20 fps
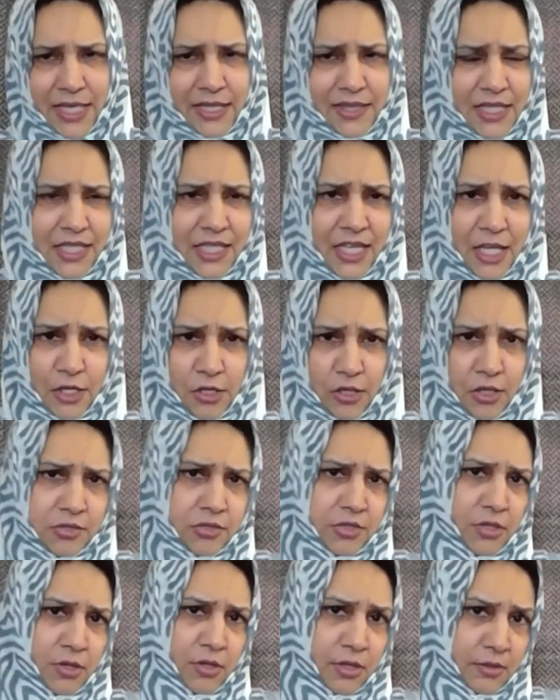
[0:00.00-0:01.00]
I think I
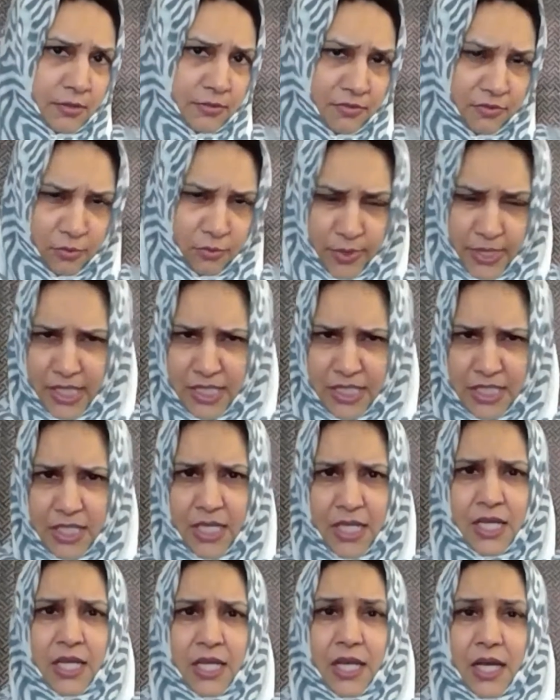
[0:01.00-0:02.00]
lost a lot of weight.
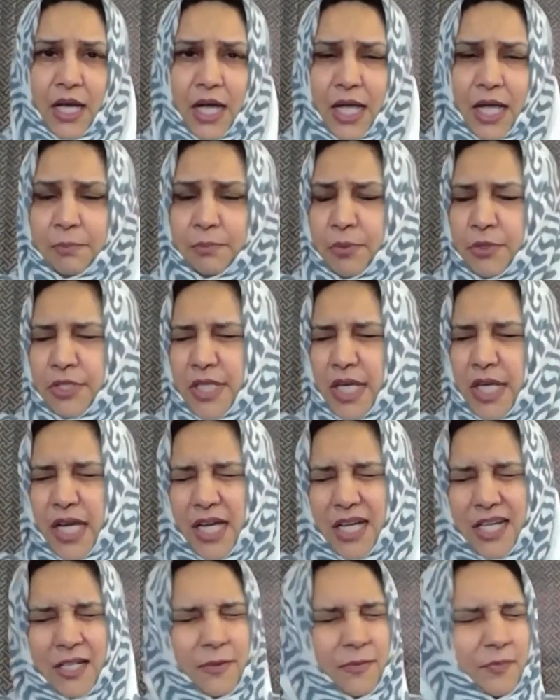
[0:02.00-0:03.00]
I put
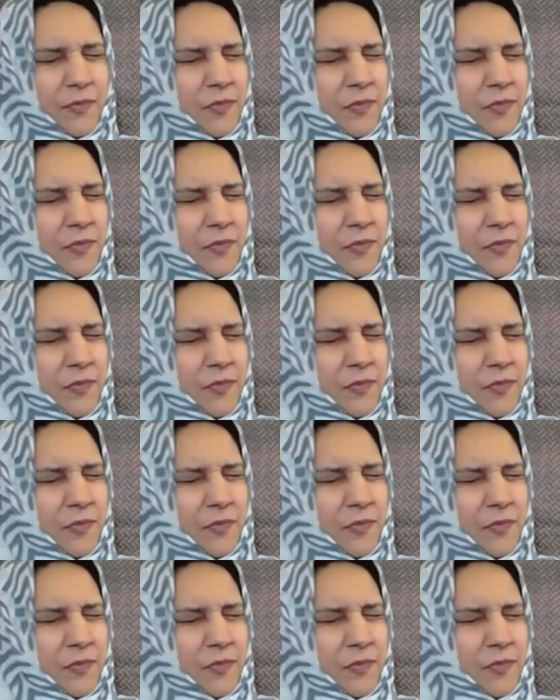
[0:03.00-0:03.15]
a